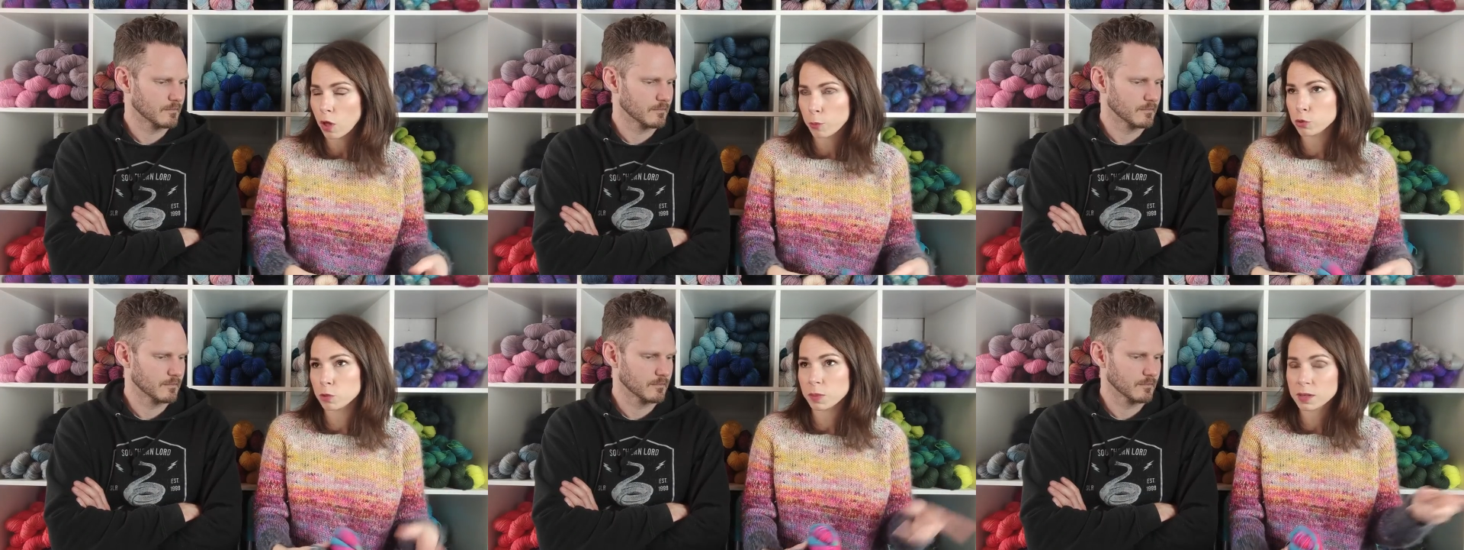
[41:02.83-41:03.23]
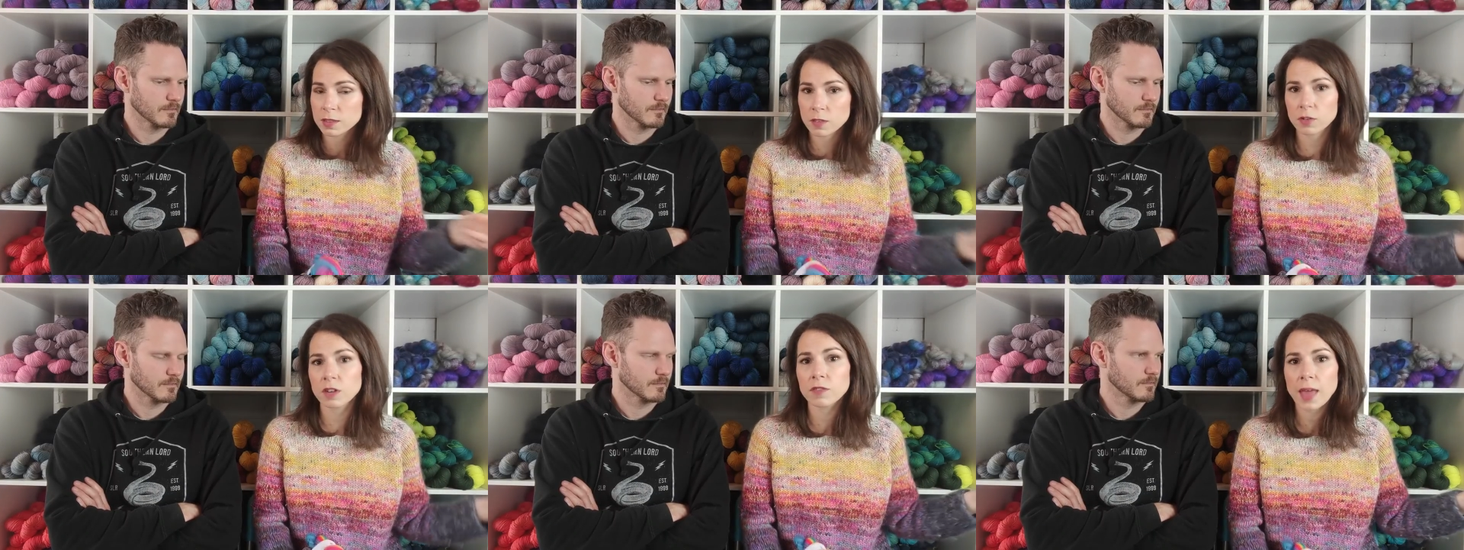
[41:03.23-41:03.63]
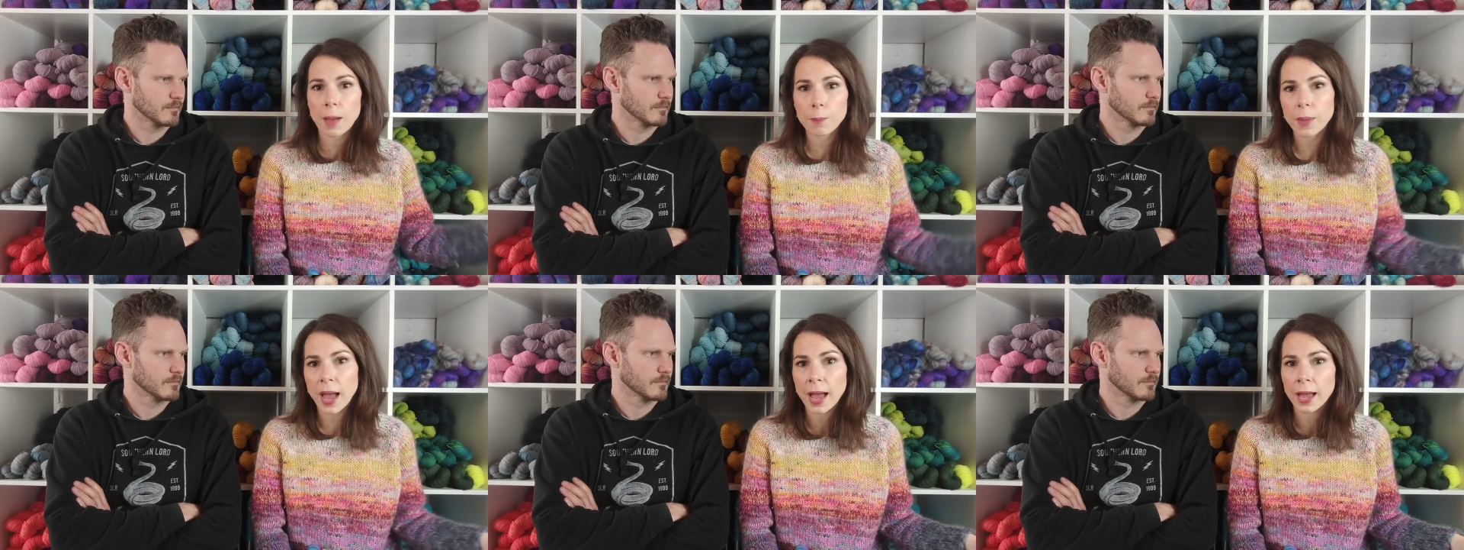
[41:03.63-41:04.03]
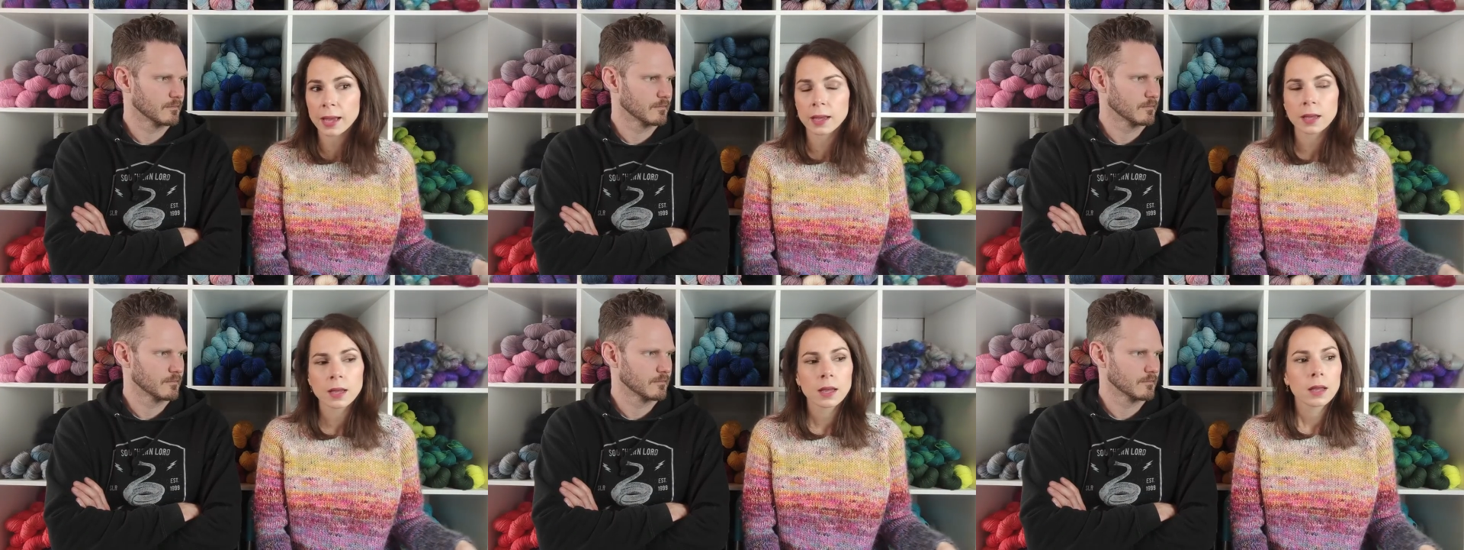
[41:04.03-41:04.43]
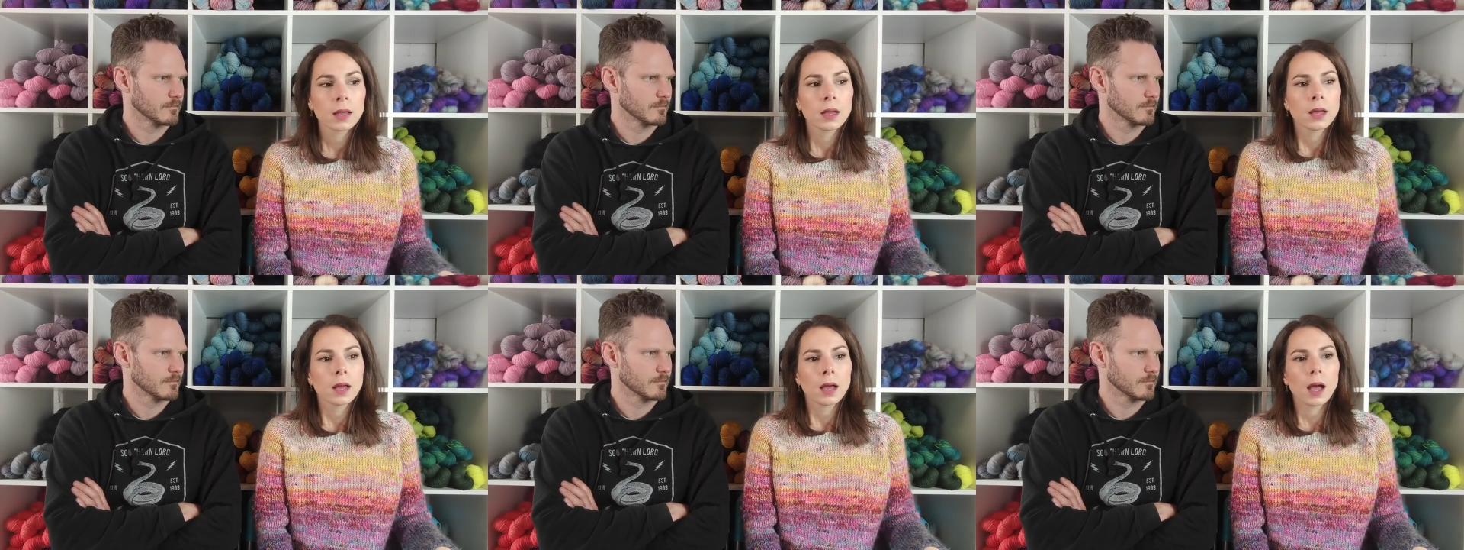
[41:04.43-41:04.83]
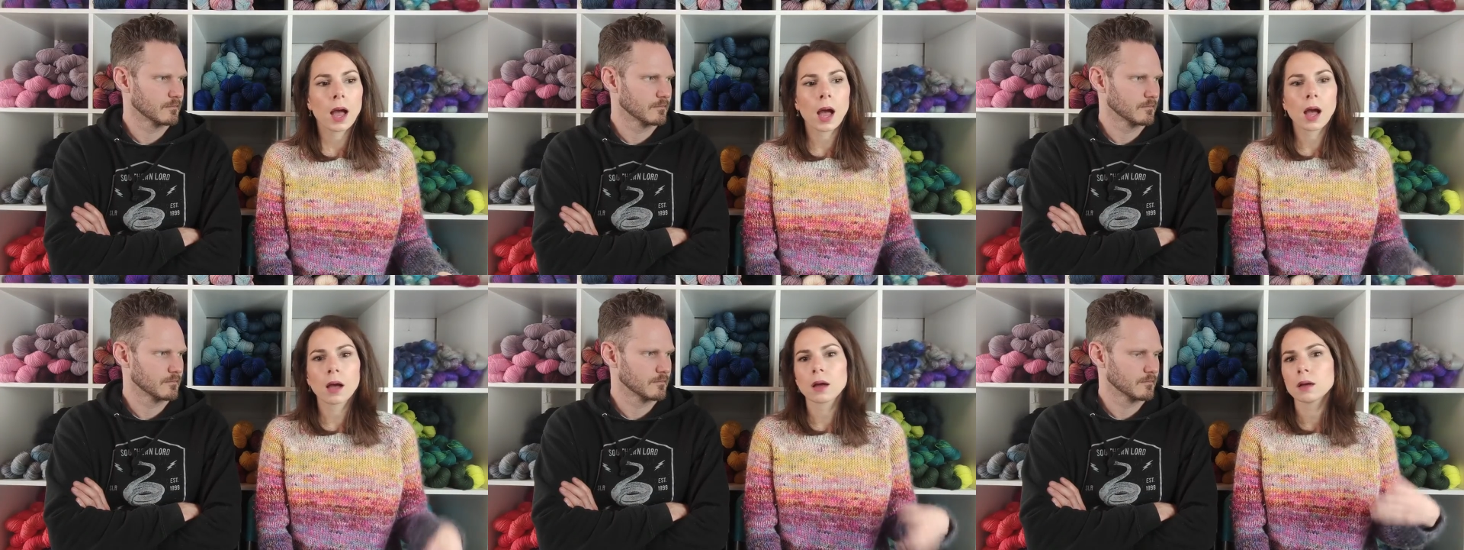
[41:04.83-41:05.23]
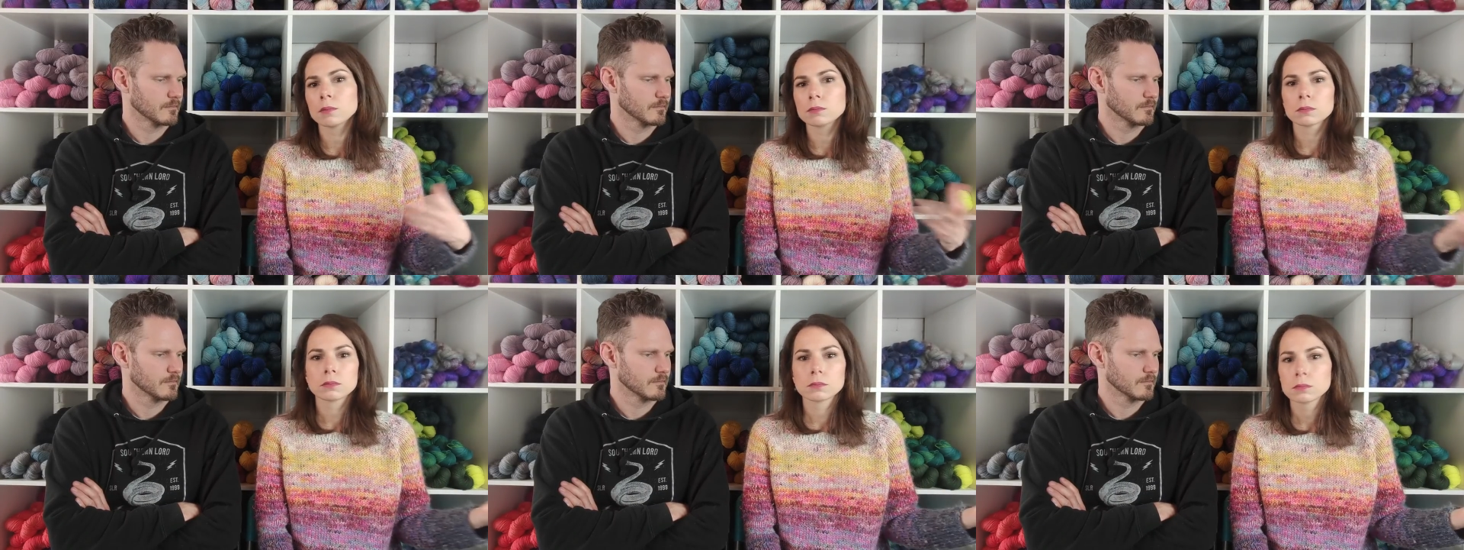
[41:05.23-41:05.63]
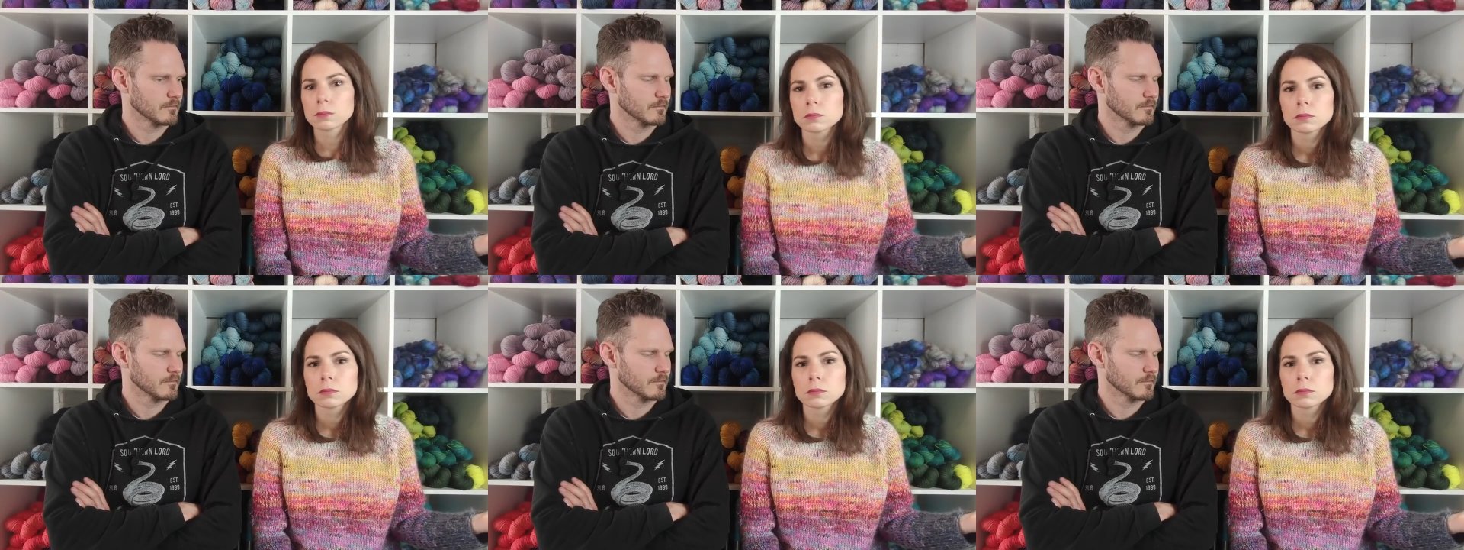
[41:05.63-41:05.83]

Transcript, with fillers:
Speaker 1: cool option because even if that bag um,